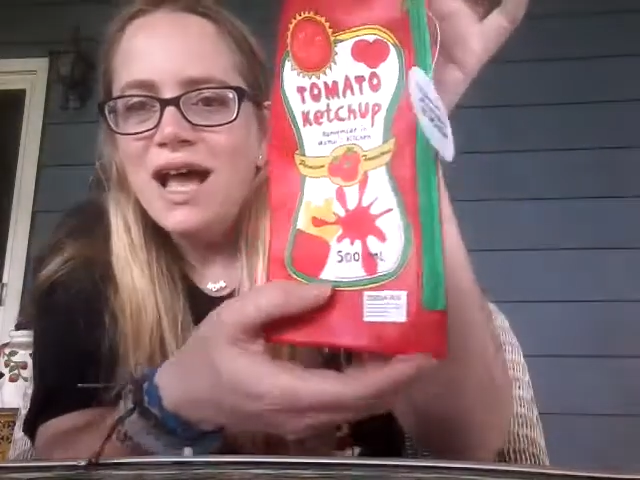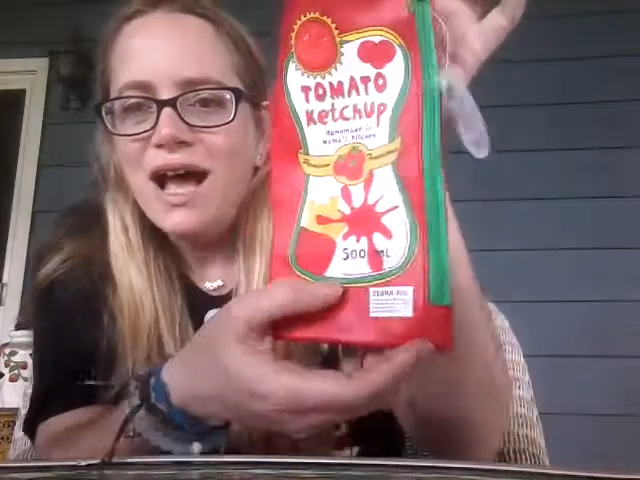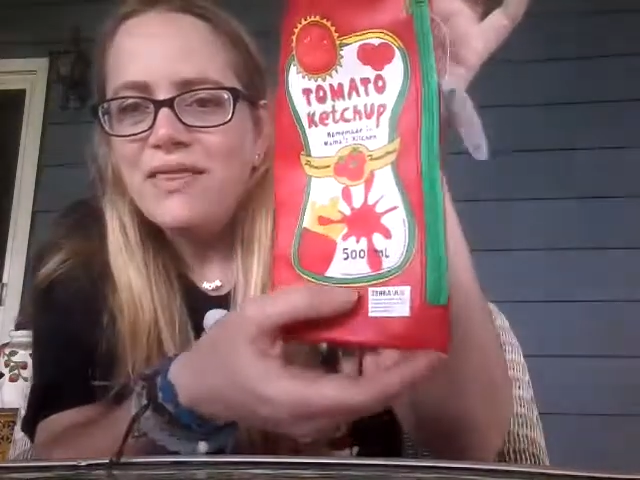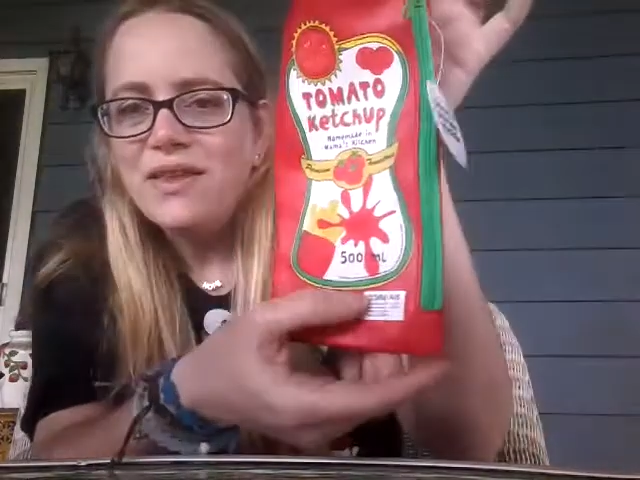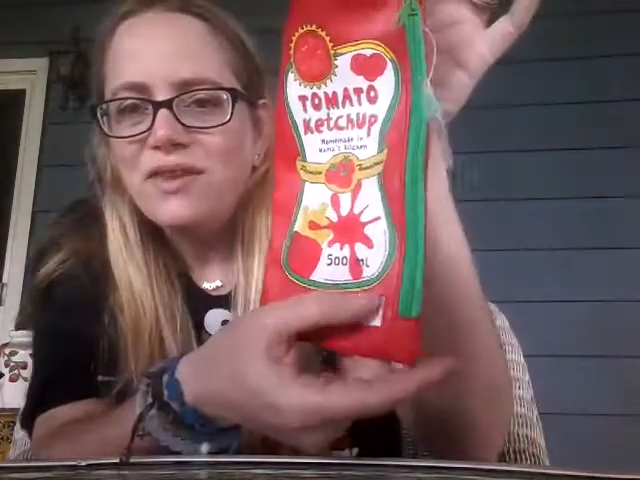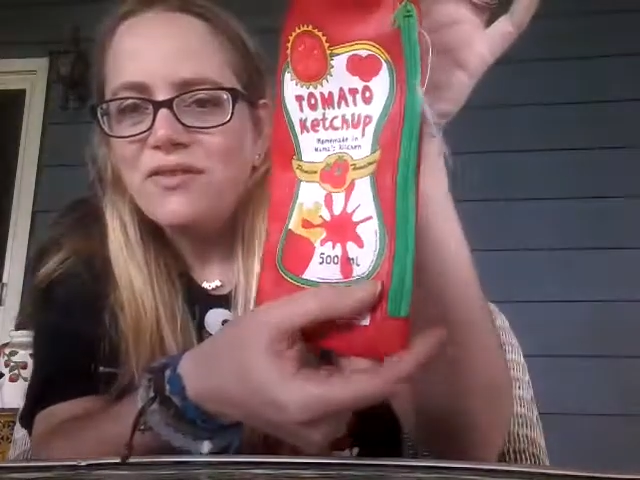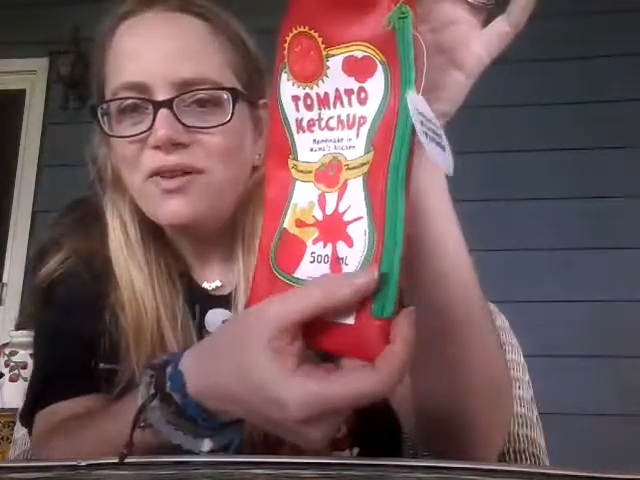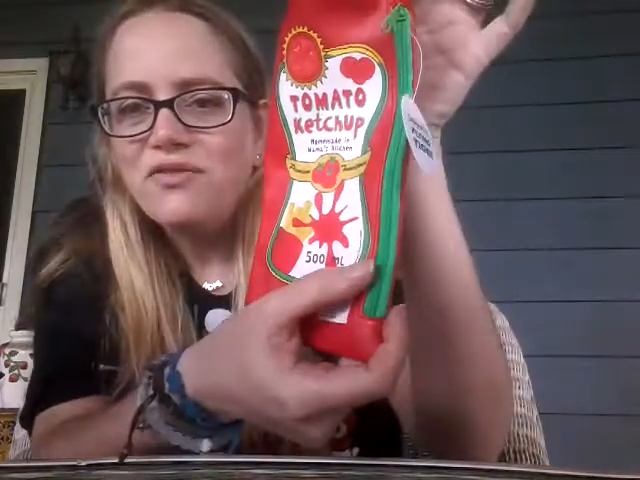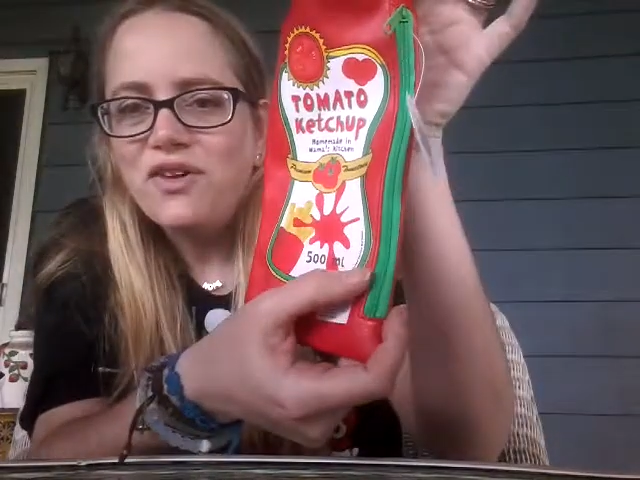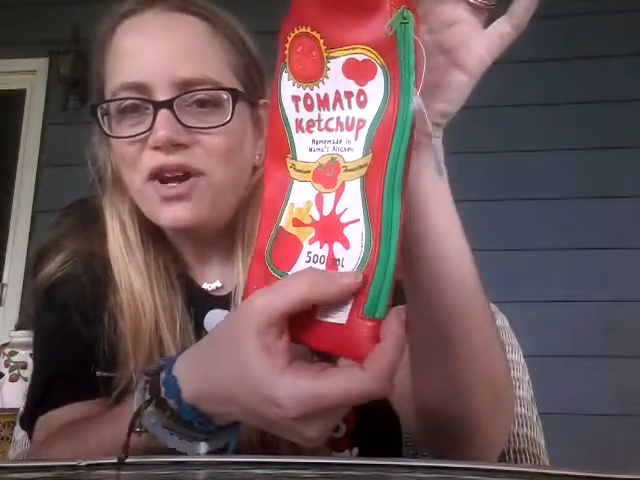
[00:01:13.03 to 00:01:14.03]
And then the
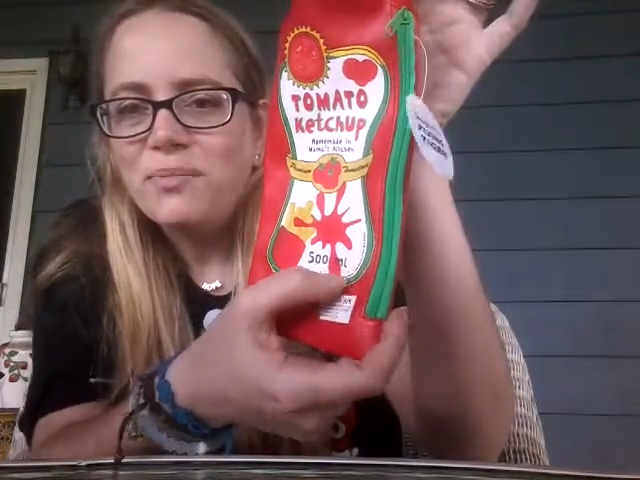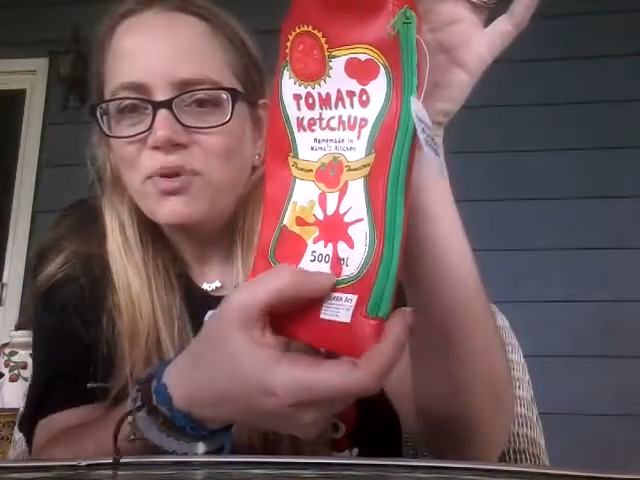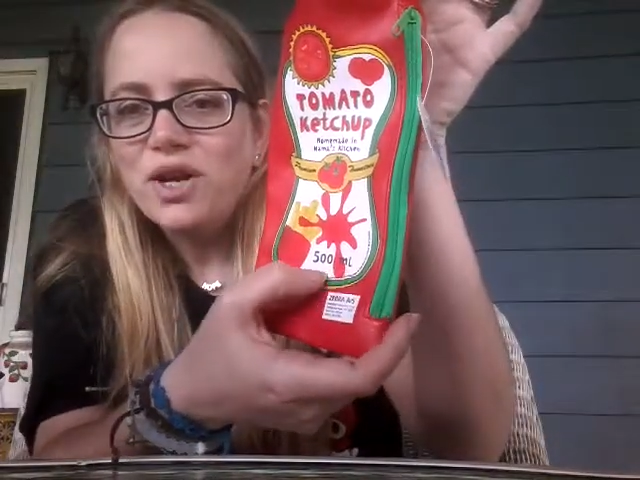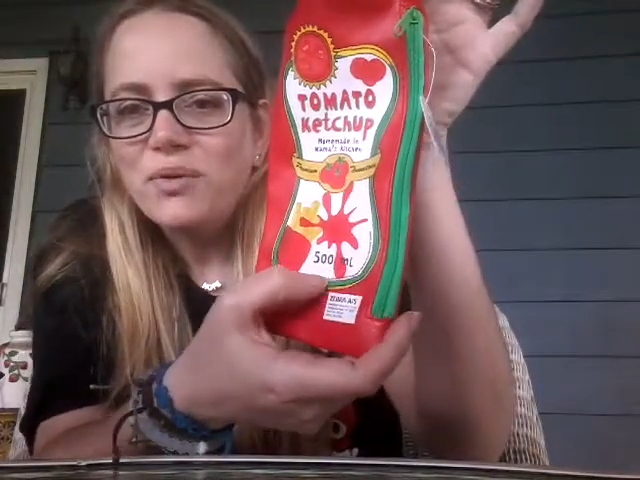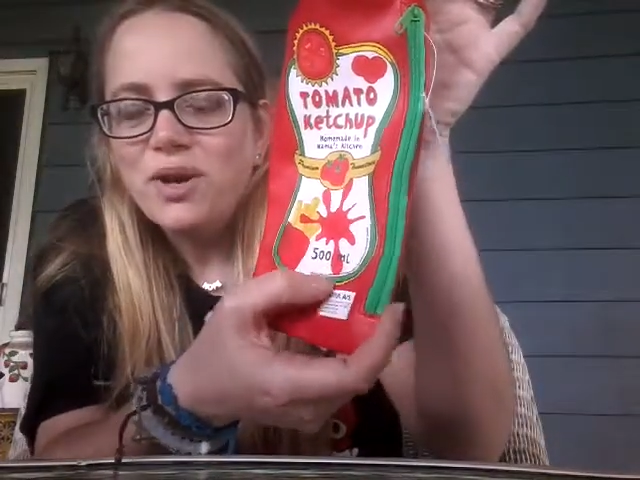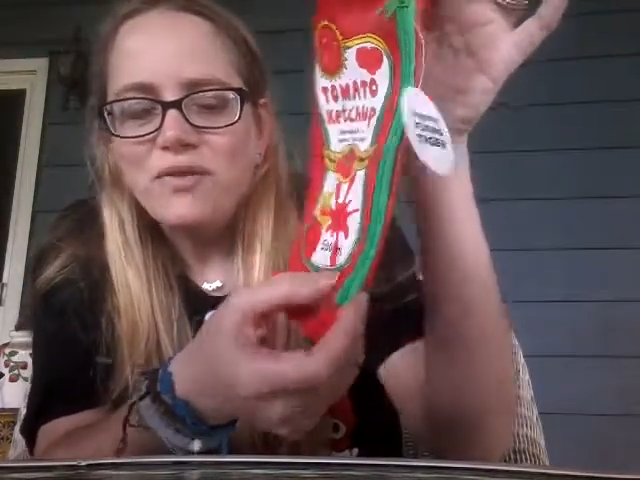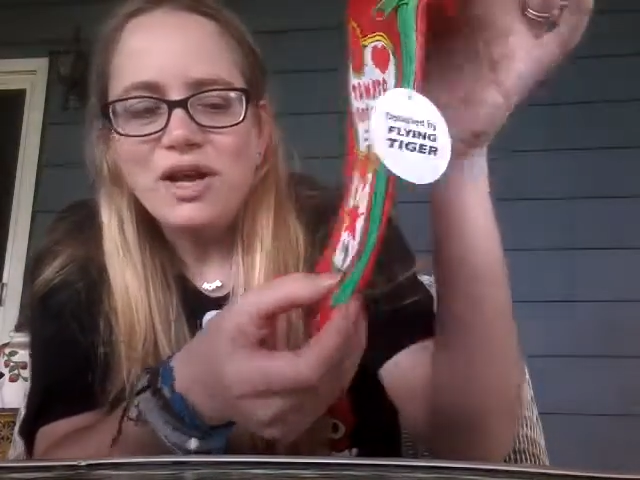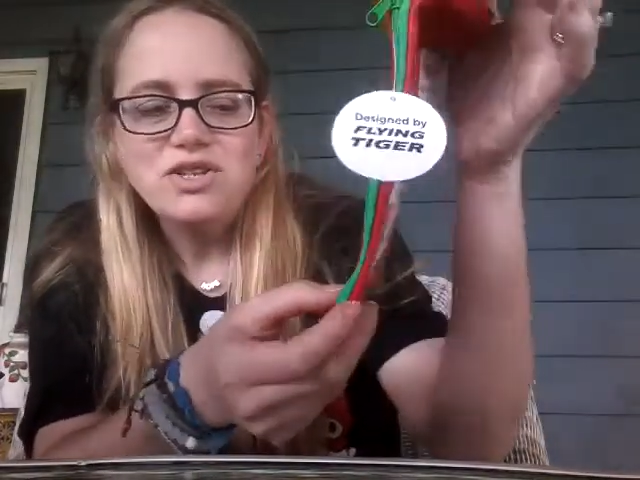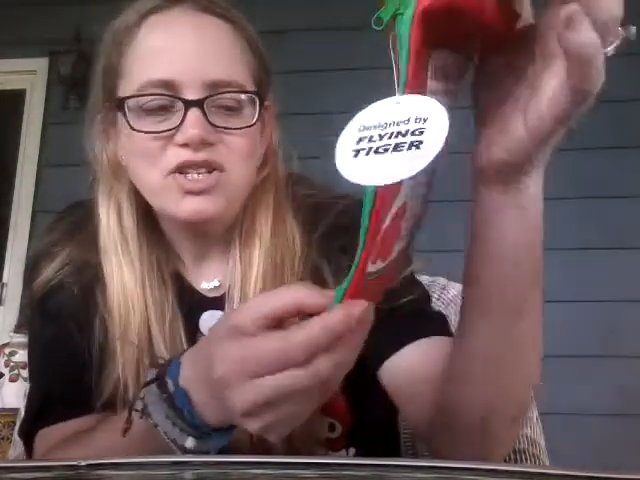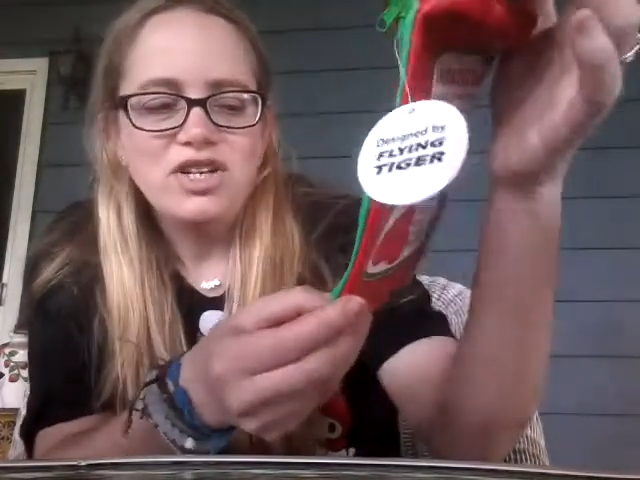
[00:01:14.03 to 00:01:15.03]
little fine print around the
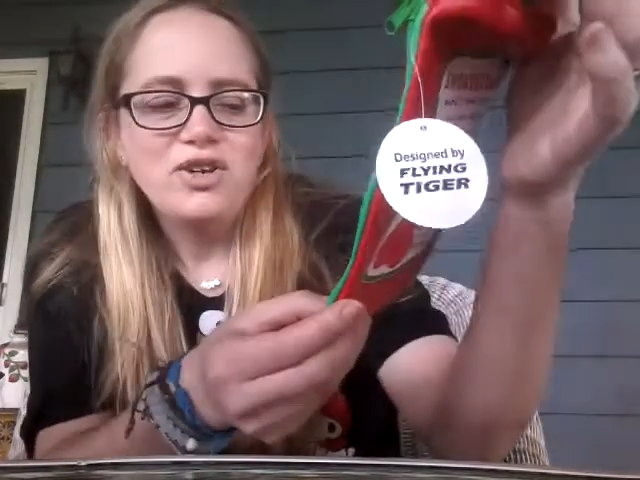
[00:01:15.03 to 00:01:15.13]
edge here,